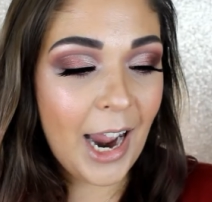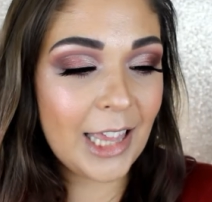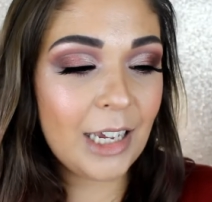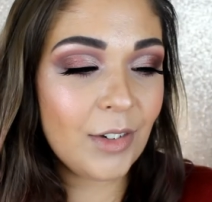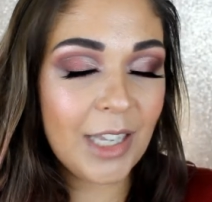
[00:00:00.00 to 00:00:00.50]

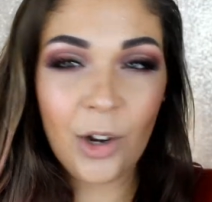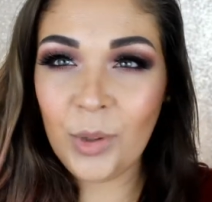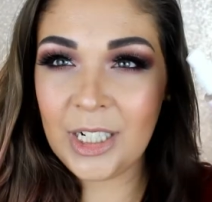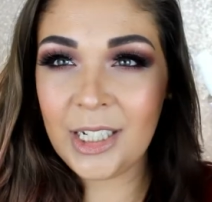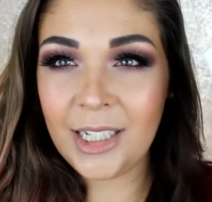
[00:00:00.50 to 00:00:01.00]
I think it was like
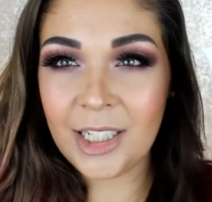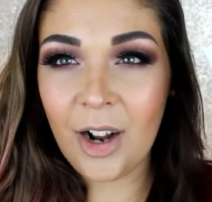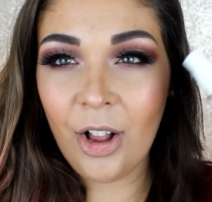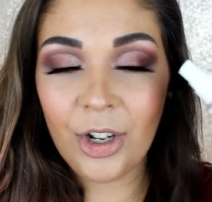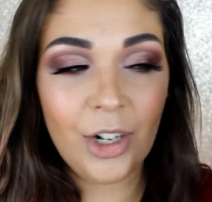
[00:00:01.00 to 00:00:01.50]
only six
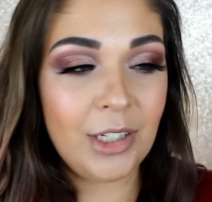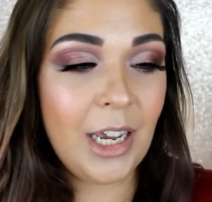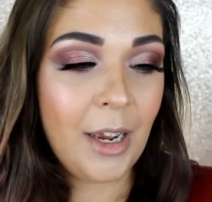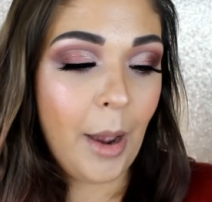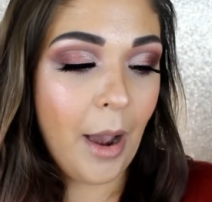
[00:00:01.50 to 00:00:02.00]
dollars.
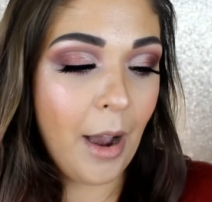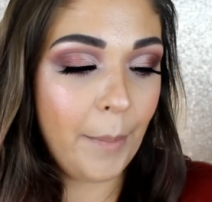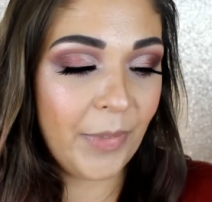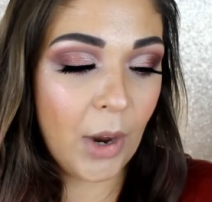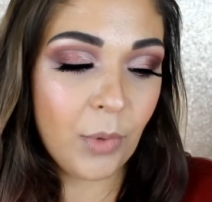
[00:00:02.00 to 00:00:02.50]

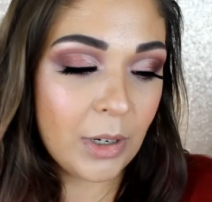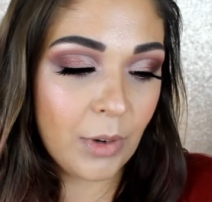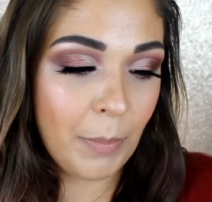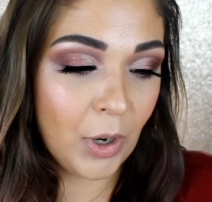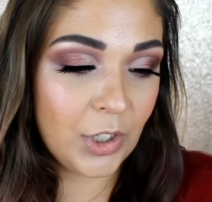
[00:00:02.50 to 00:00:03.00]
Um, I wouldn't
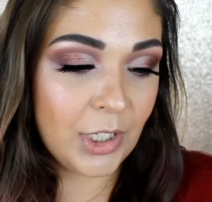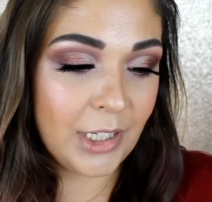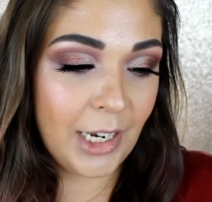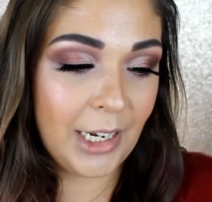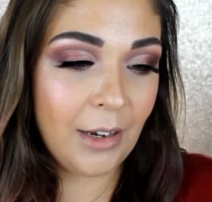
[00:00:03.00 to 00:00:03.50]
repurchase it.